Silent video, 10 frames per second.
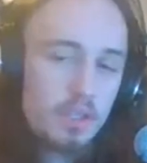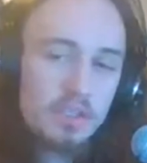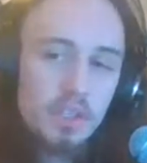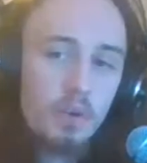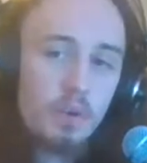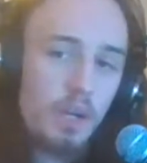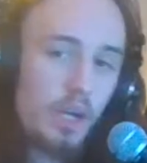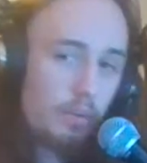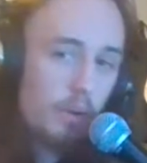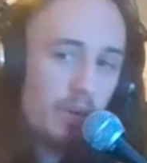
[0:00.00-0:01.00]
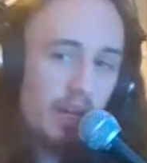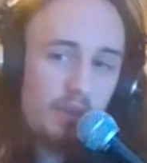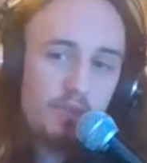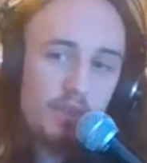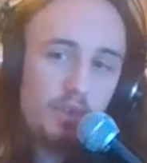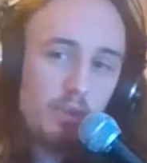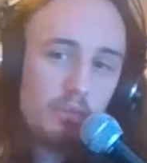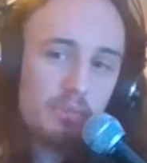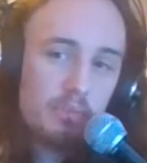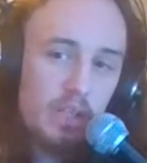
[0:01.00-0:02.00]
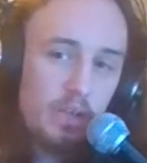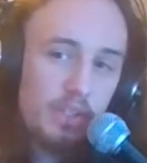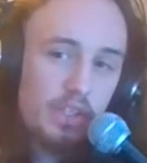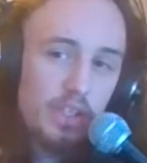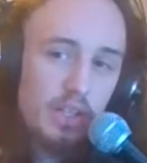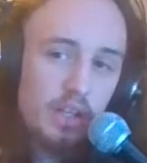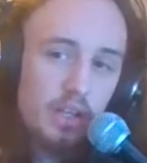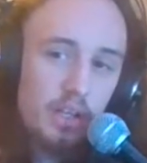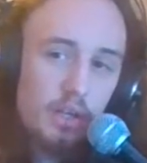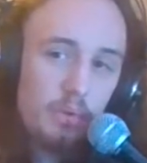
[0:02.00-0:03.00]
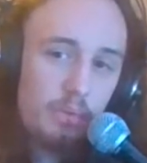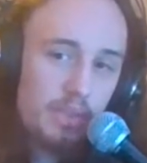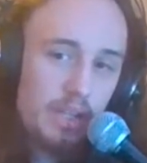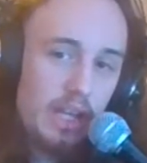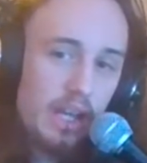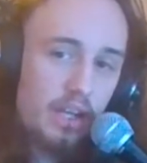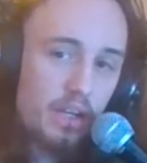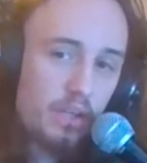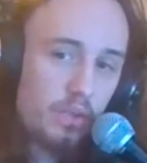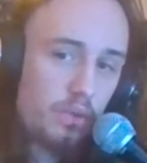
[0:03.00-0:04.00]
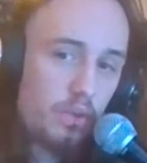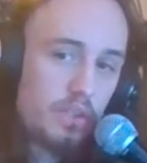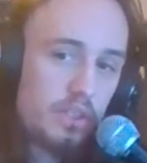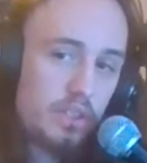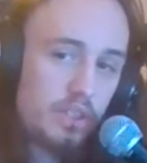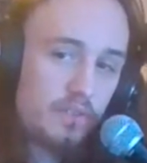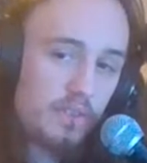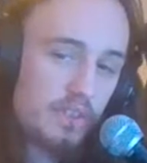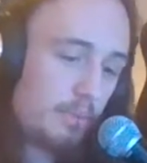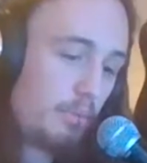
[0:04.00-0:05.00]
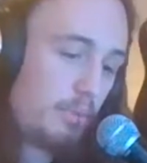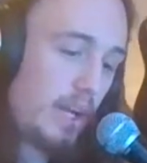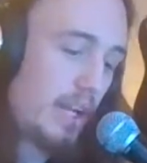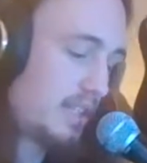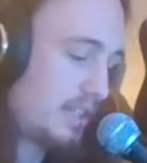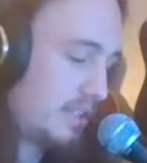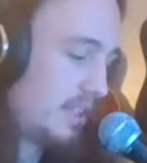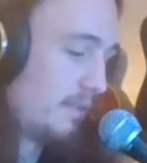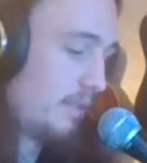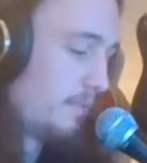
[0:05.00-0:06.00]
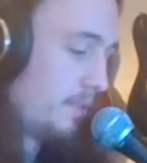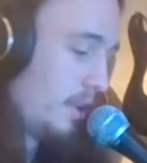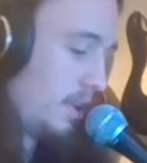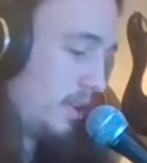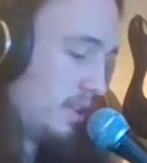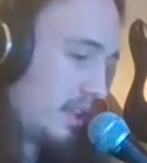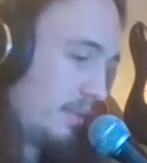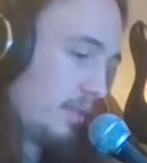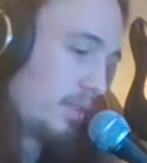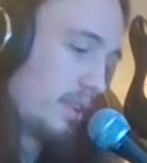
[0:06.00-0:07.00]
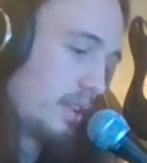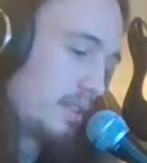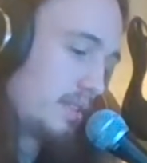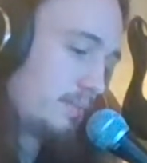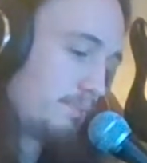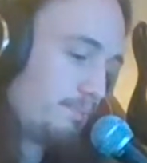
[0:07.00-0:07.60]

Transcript: So, and when we have two numbers below each other, we're playing a chord, for example, page 7. Let's have a look at this.